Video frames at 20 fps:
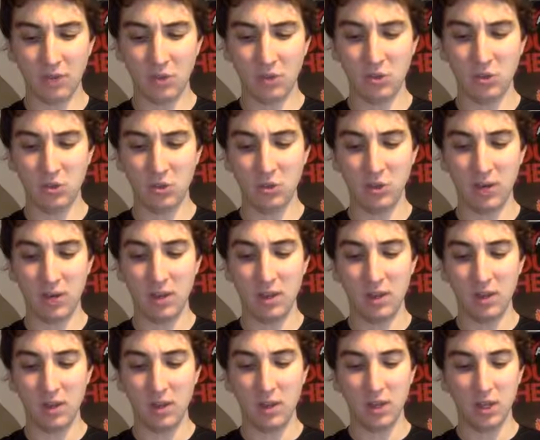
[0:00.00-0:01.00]
the story
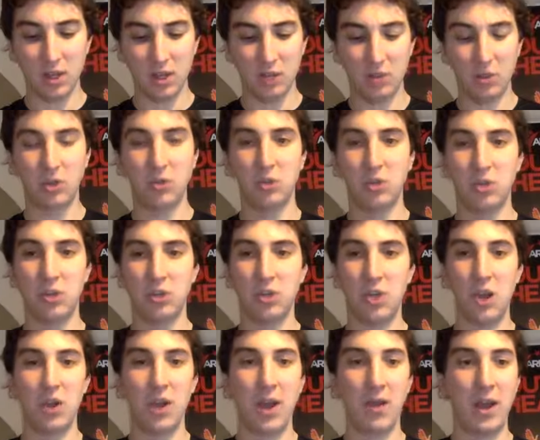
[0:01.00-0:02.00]
so we can all just
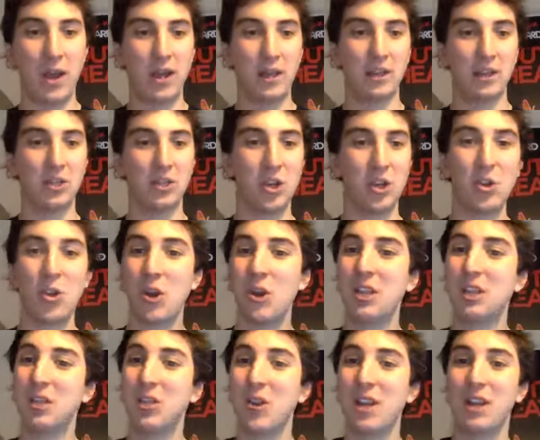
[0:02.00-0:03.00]
know how it ends. So you don't need
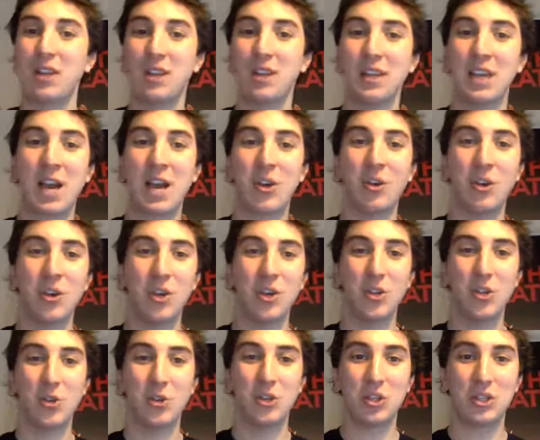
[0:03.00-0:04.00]
to do anything now.
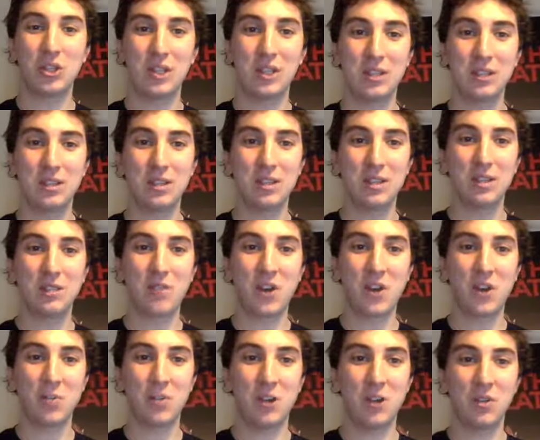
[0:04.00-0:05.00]
You can just listen to this
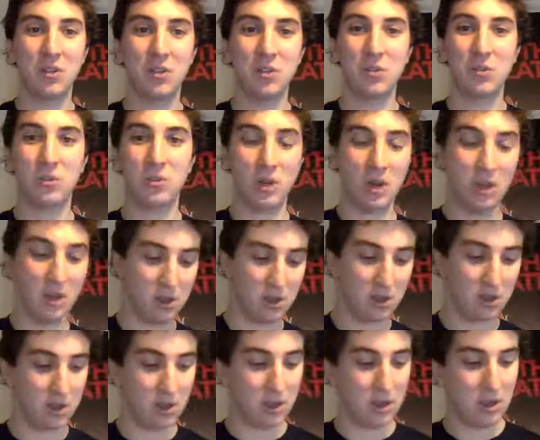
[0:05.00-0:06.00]
final bit of the story.
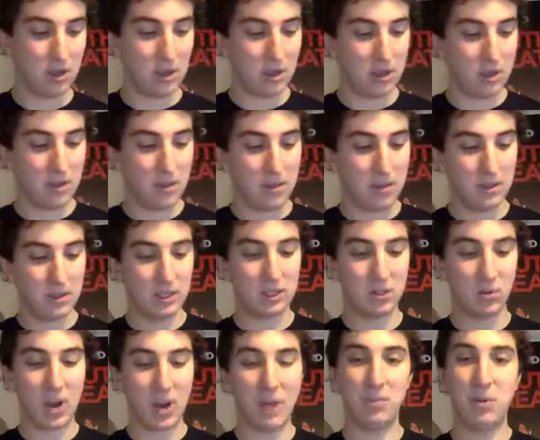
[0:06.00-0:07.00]
This is
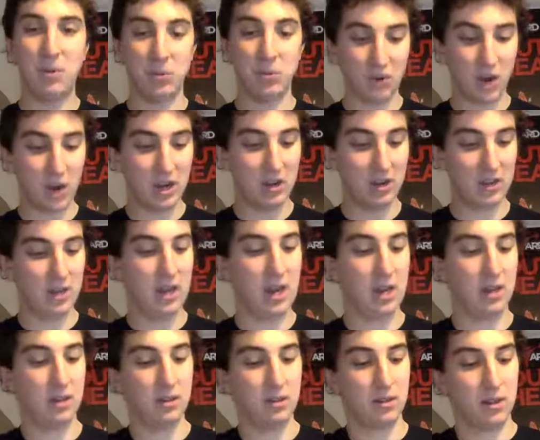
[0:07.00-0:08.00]
what happens right at the
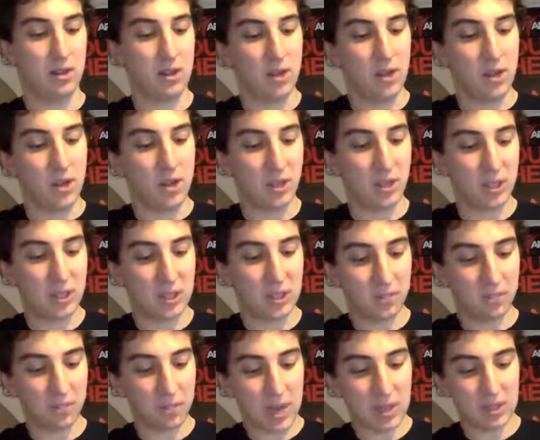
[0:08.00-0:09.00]
end. The
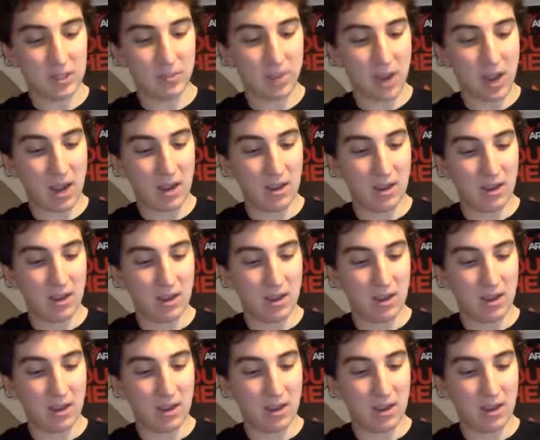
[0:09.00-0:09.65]
space bat